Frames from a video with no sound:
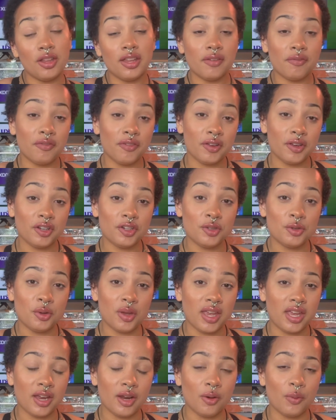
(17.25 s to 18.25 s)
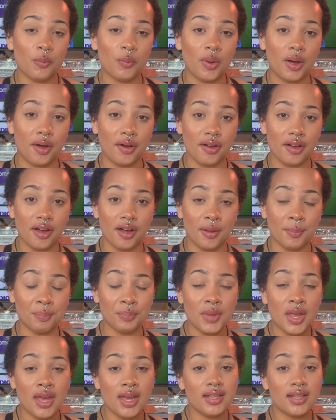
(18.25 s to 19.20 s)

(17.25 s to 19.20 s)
If you're new here, welcome.